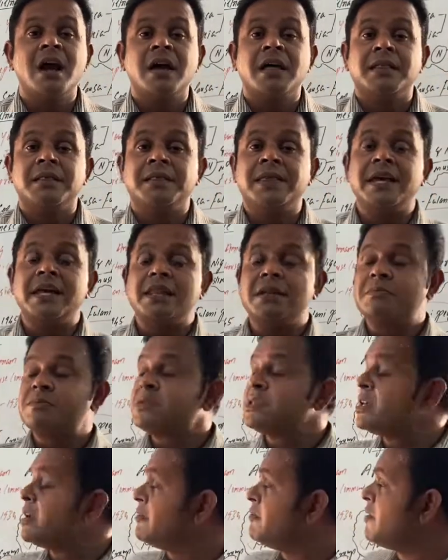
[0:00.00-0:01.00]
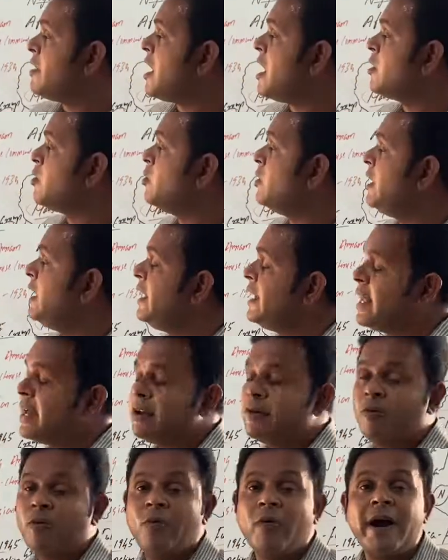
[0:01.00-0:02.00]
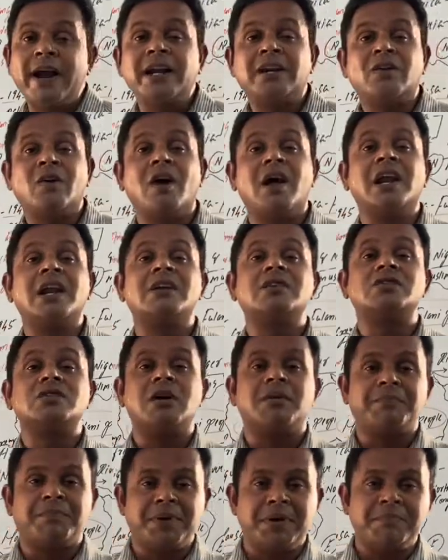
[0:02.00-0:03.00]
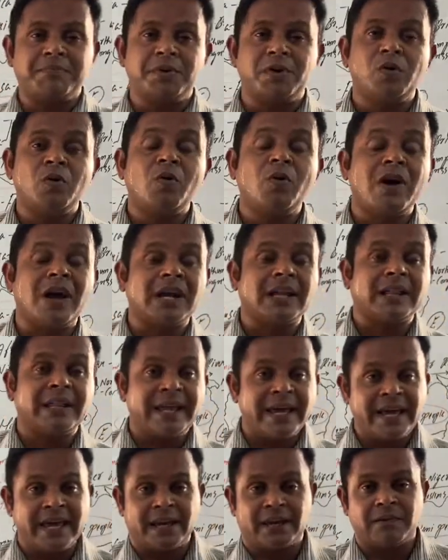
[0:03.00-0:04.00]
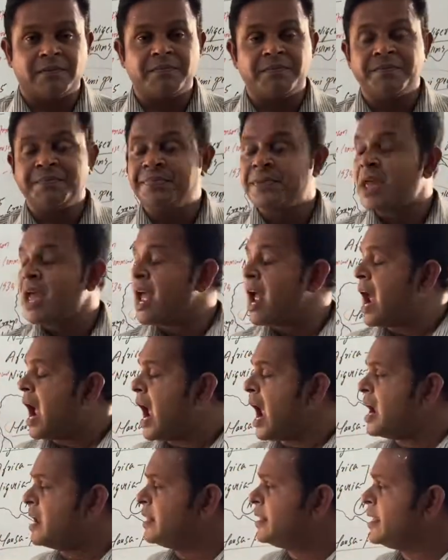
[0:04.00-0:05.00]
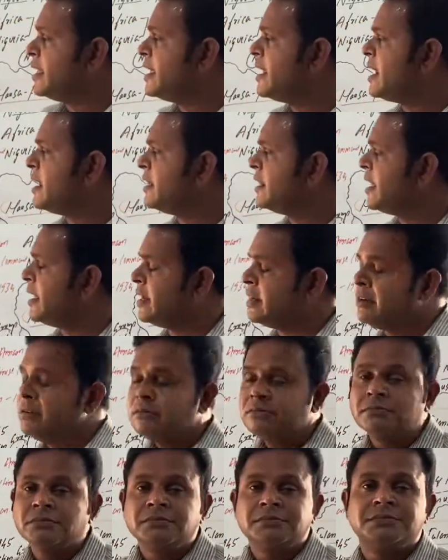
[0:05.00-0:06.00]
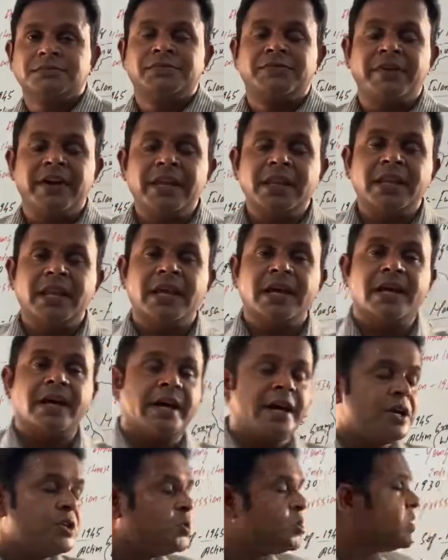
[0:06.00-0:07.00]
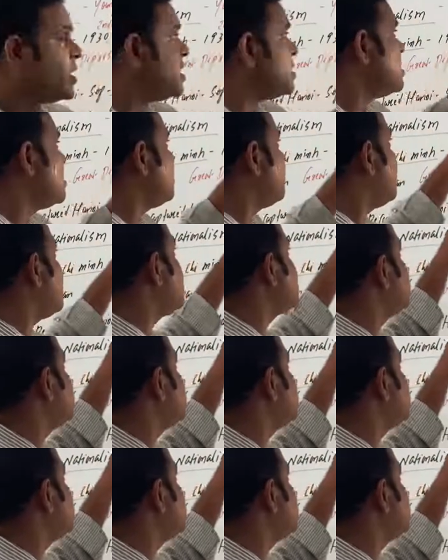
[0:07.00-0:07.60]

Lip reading: they themselves are only white collar job people who are there. And there and then, when the education was